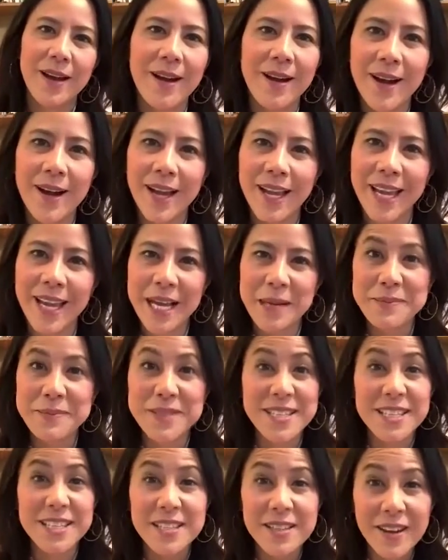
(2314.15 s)
i am
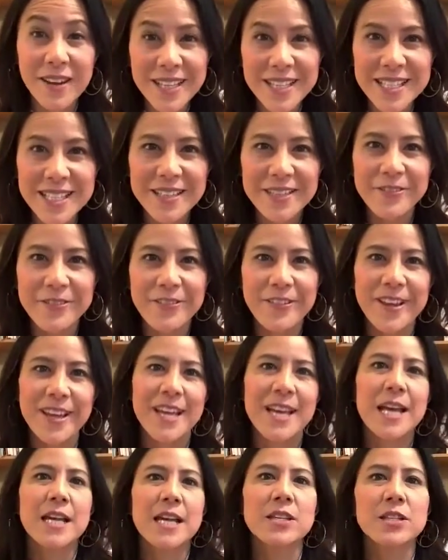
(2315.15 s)
decisive
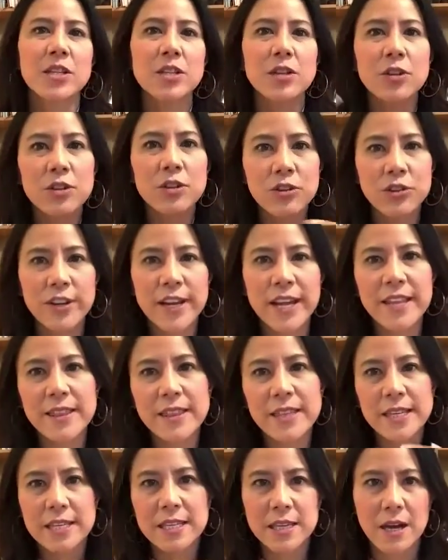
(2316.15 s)
and so you
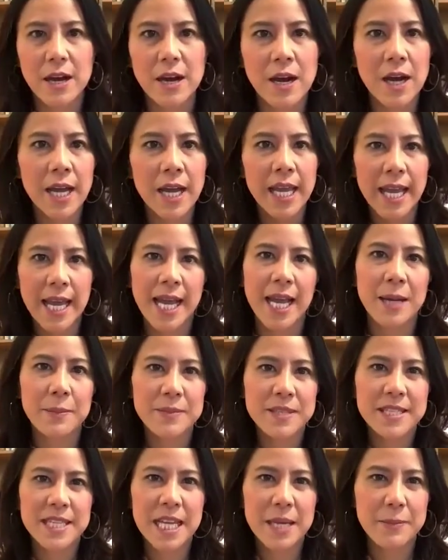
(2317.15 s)
create these i
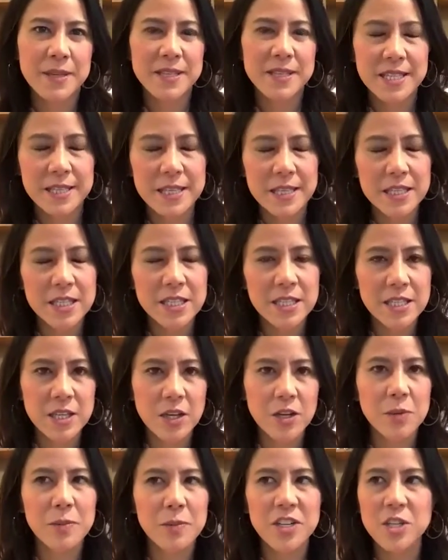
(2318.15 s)
am statements and there's
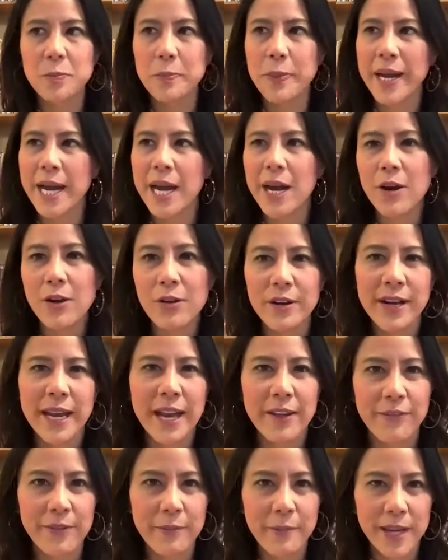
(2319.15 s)
so much power in
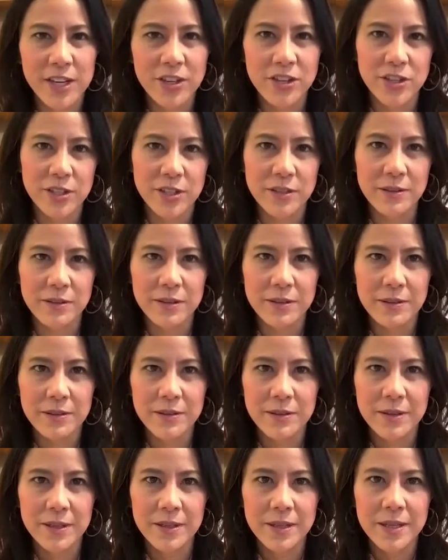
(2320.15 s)
affirmation
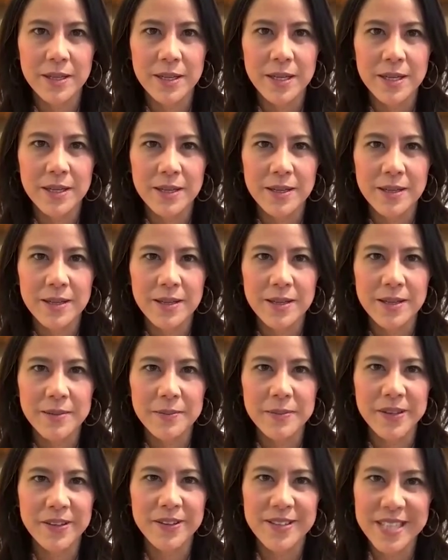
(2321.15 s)

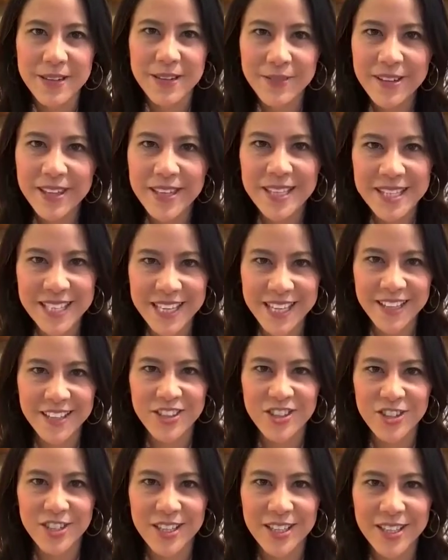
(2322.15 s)
because everything is
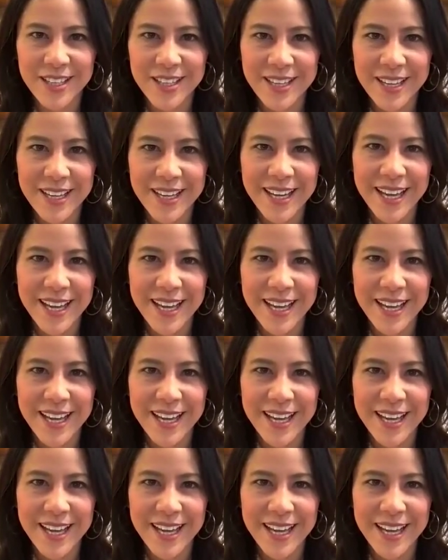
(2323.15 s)
energy